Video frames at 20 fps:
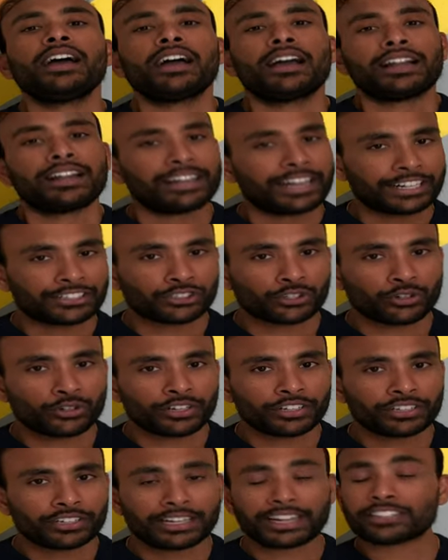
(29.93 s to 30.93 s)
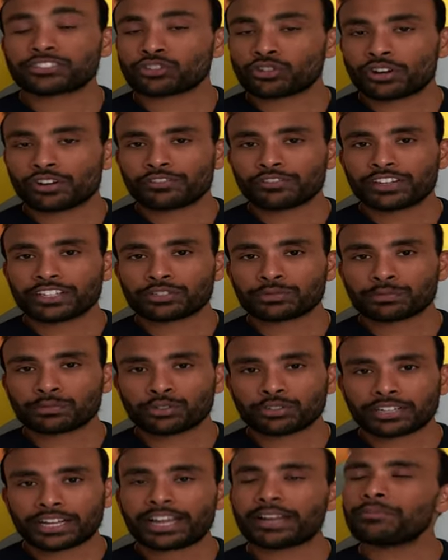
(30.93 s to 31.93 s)
Let's not waste more
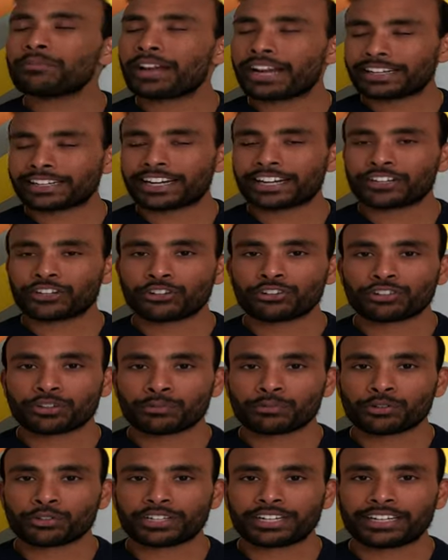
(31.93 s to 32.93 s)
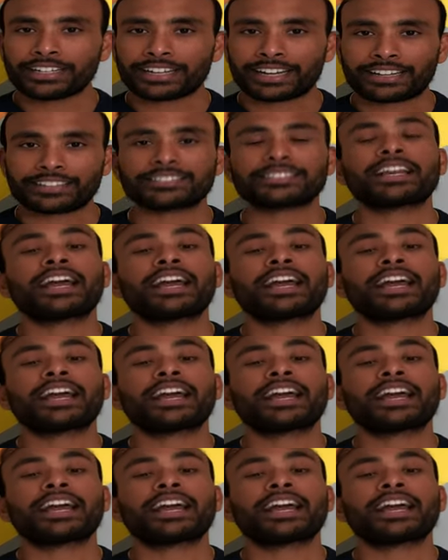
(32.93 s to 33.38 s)
time and get into the more details.